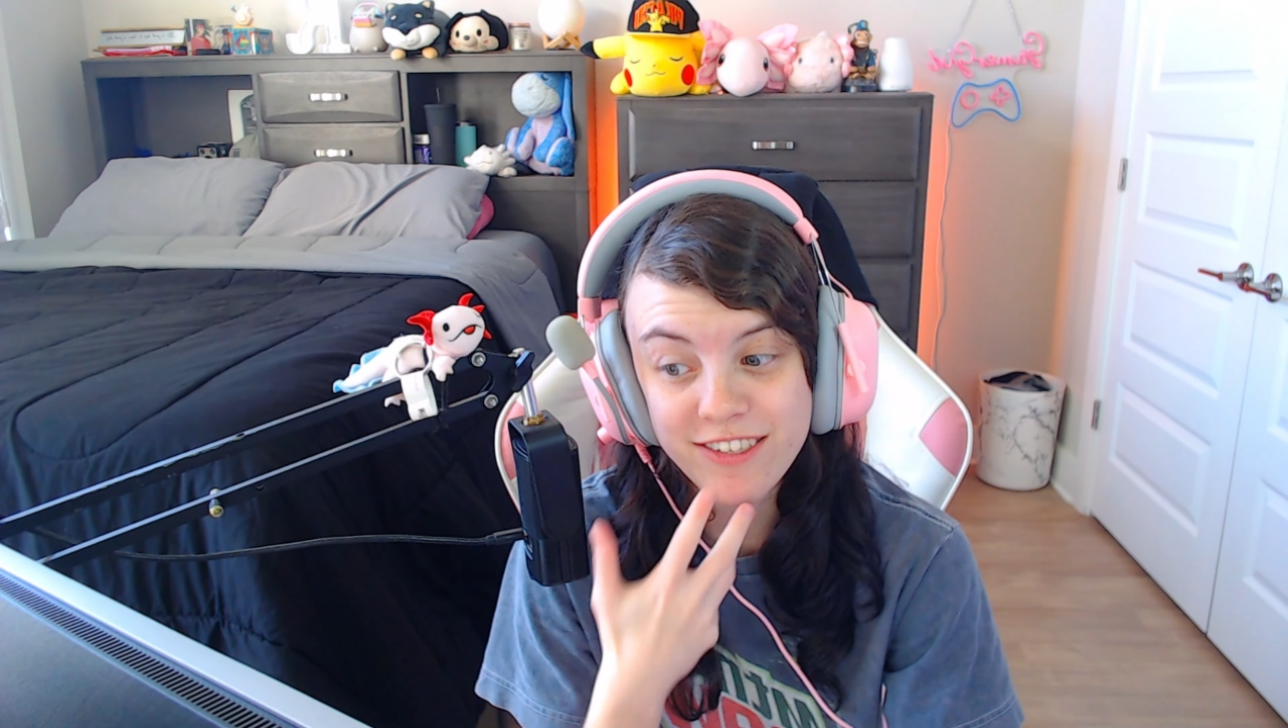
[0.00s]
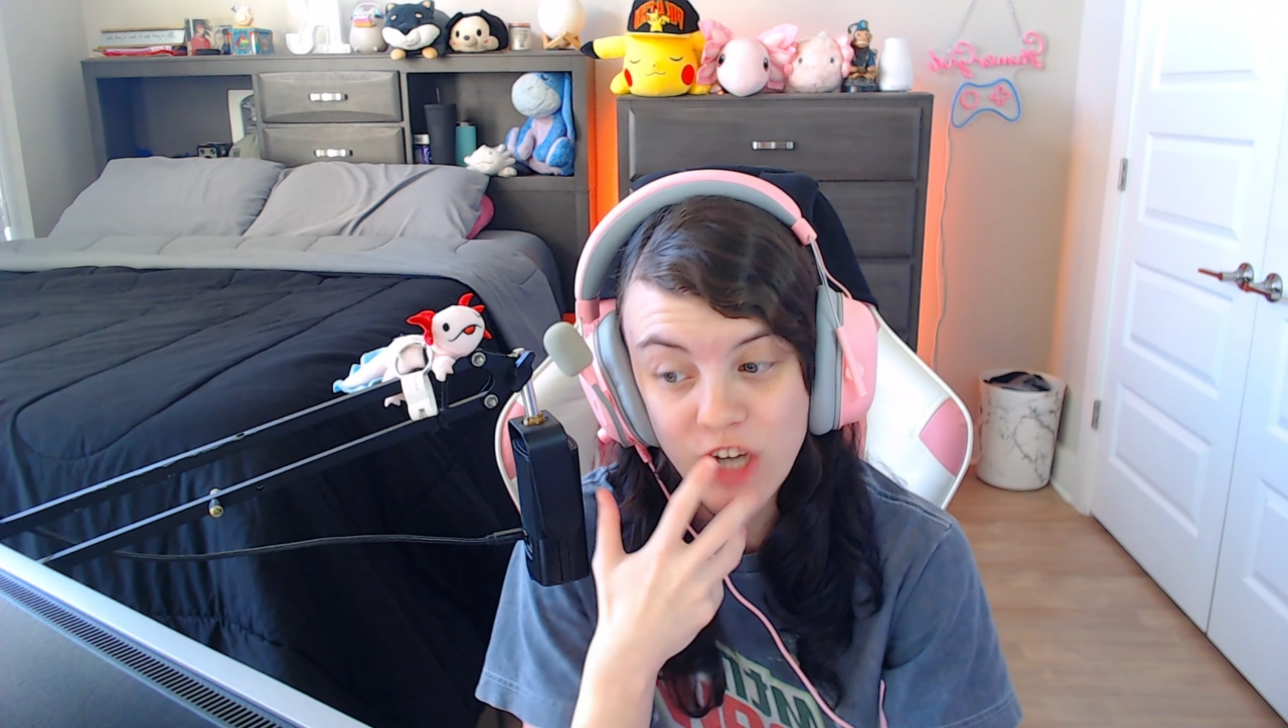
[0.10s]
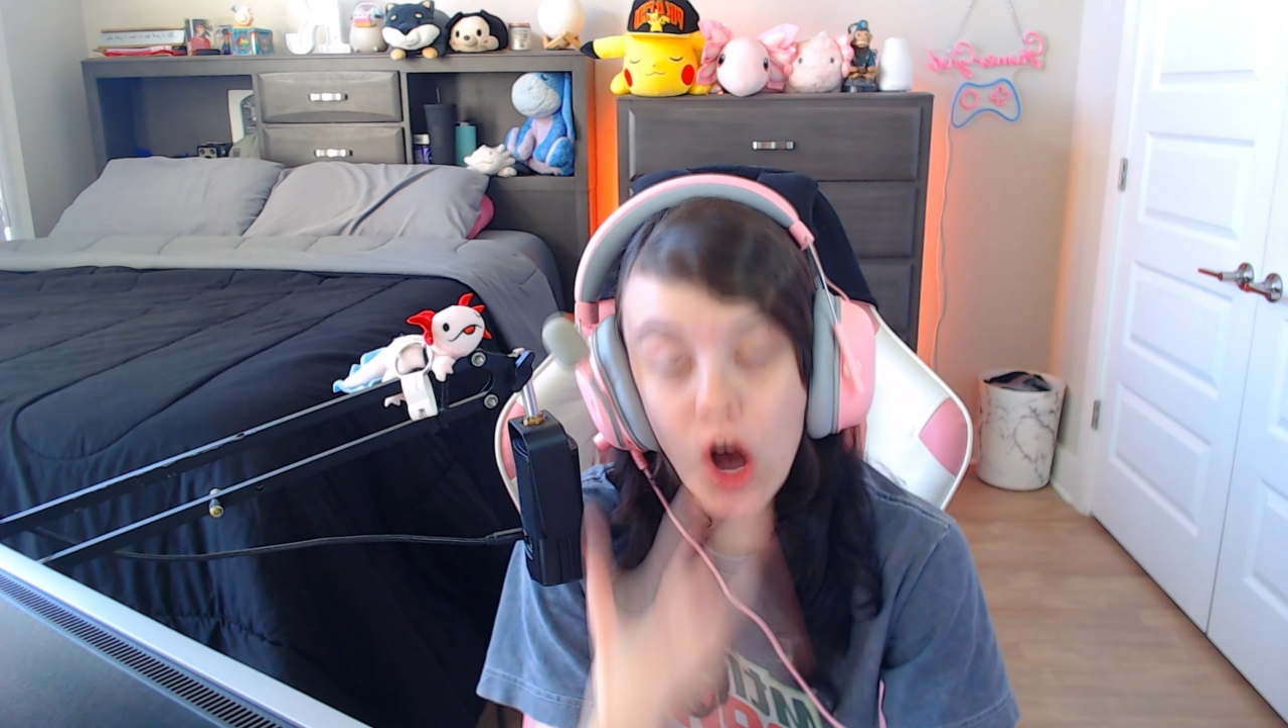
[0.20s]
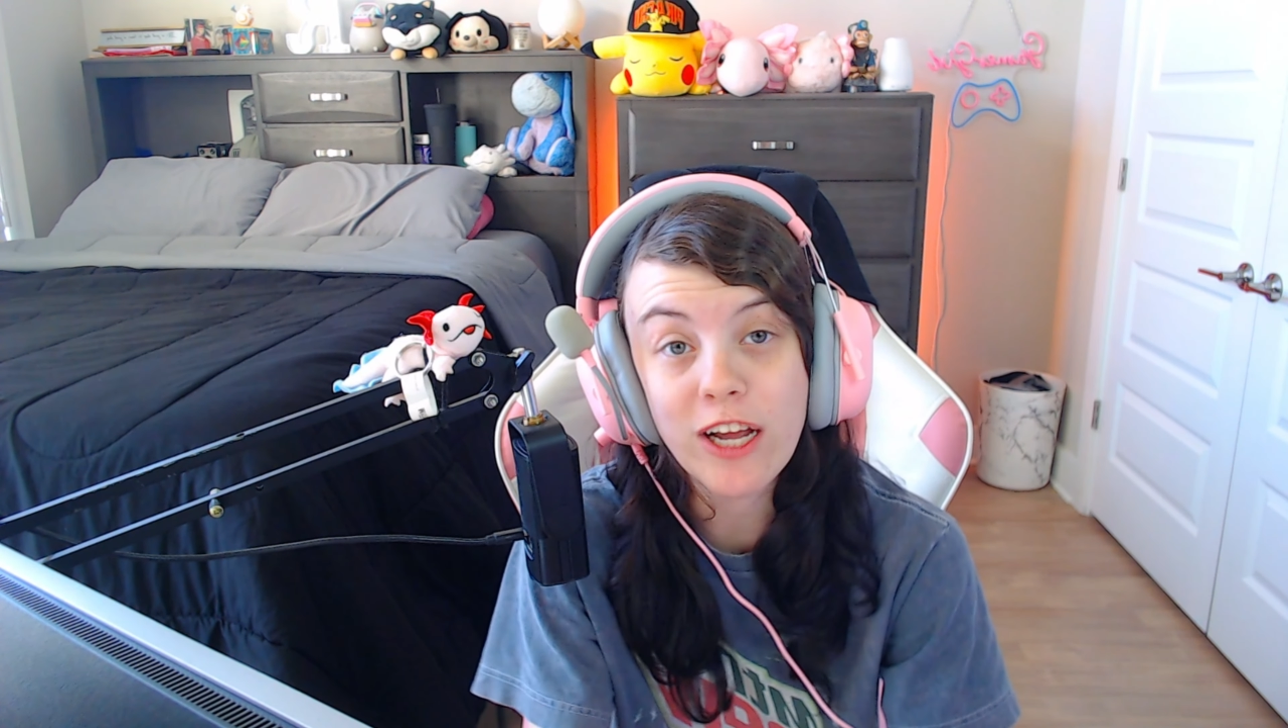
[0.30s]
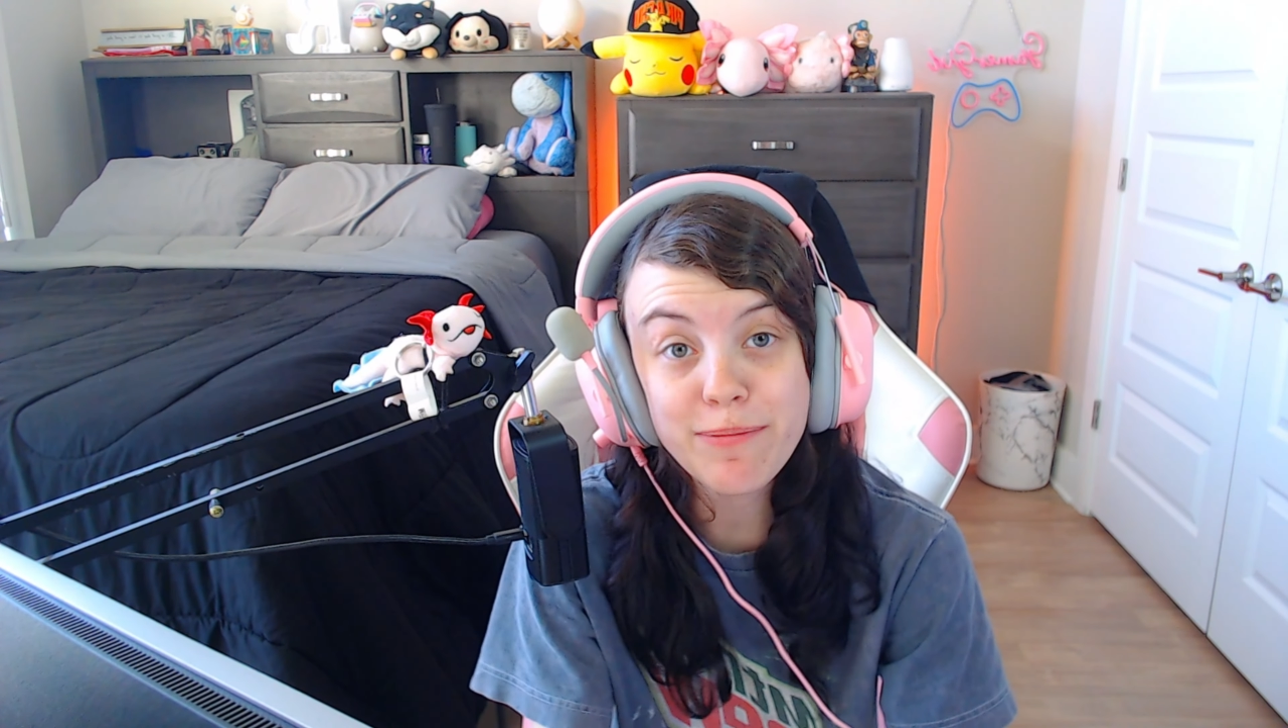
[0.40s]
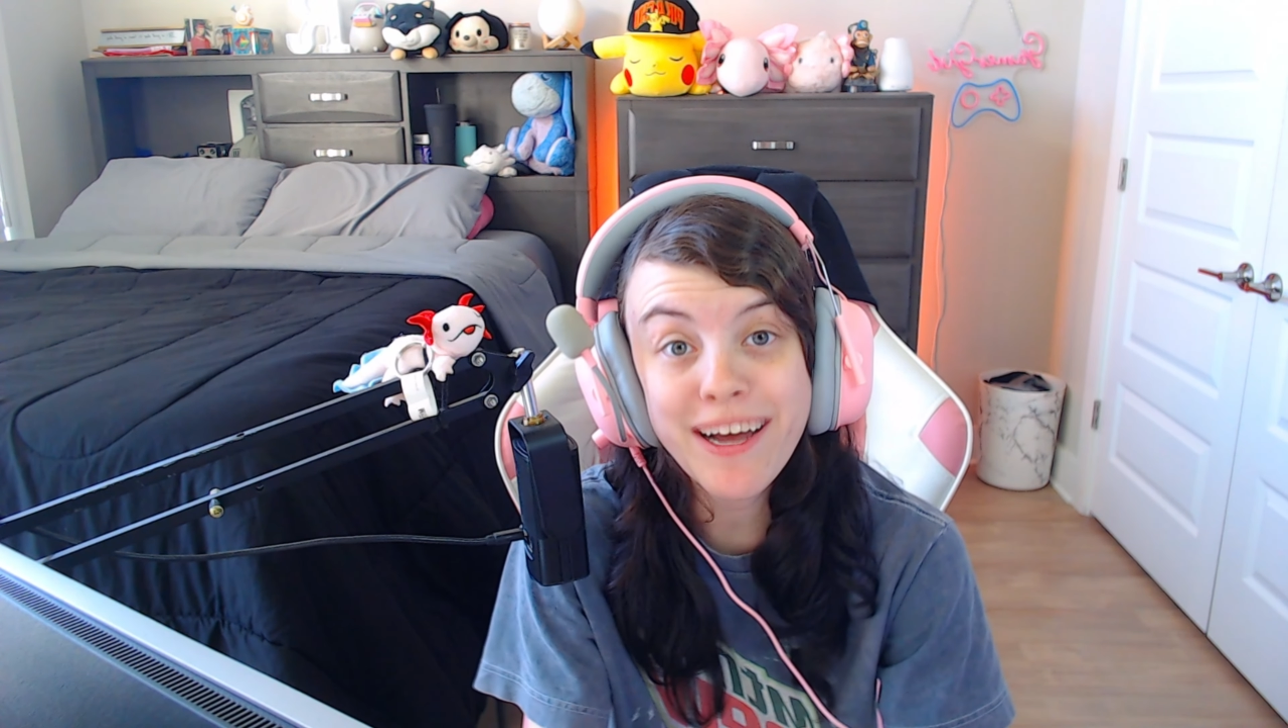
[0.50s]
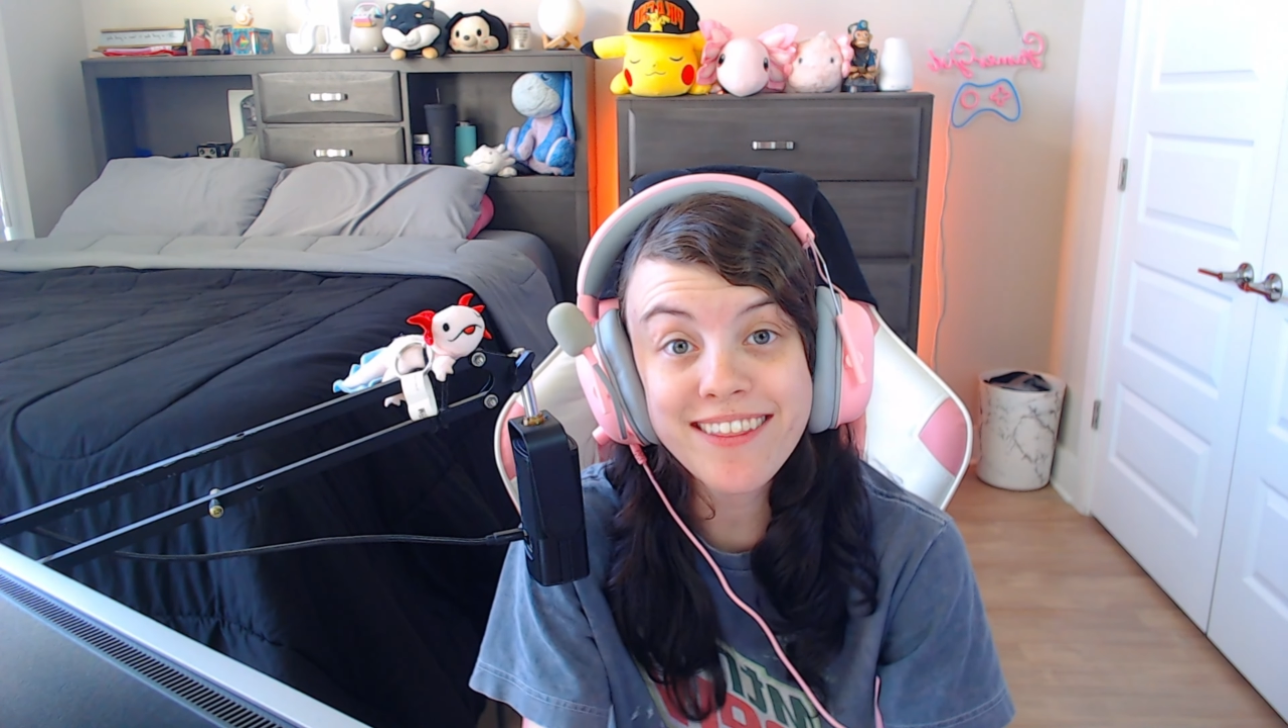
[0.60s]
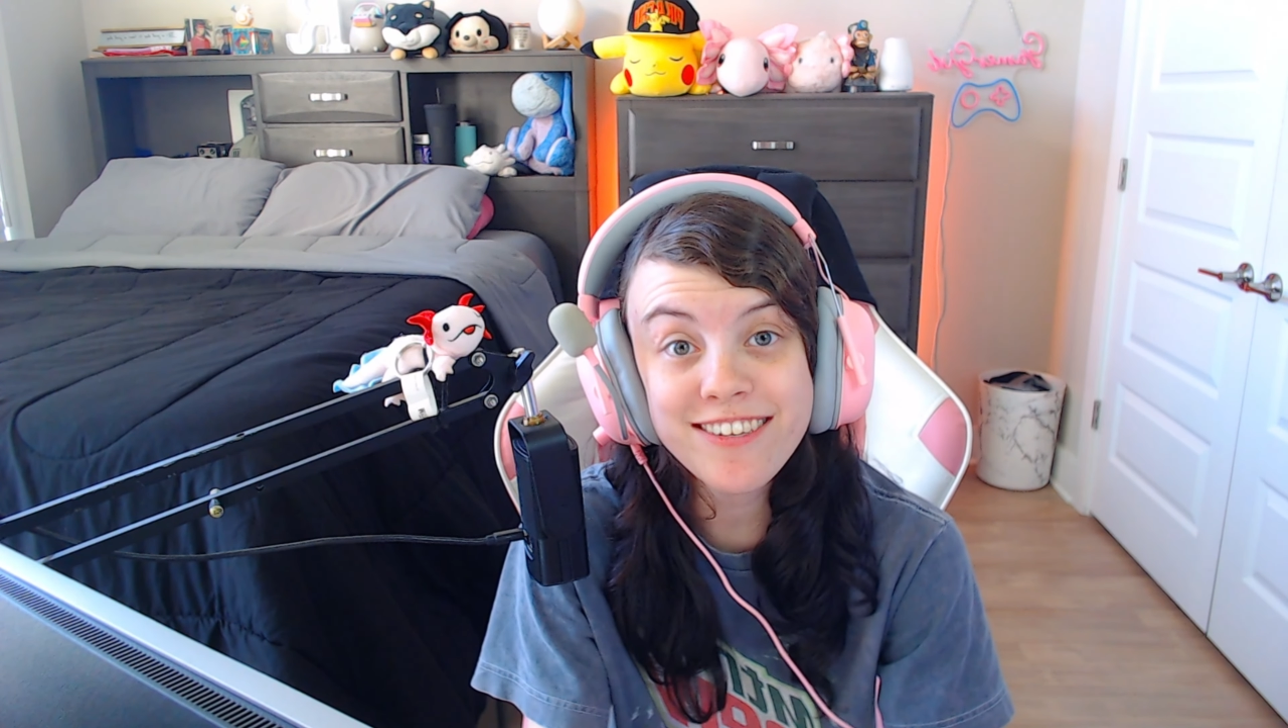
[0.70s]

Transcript: talk about